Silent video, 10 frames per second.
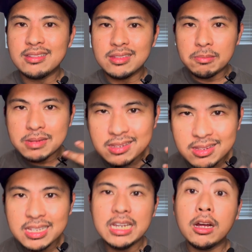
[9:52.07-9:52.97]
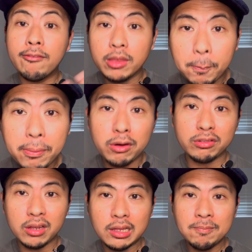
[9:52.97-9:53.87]
the mystique of the
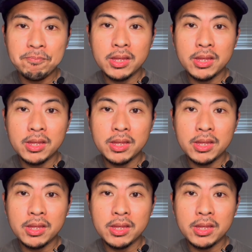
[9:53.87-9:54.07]
person.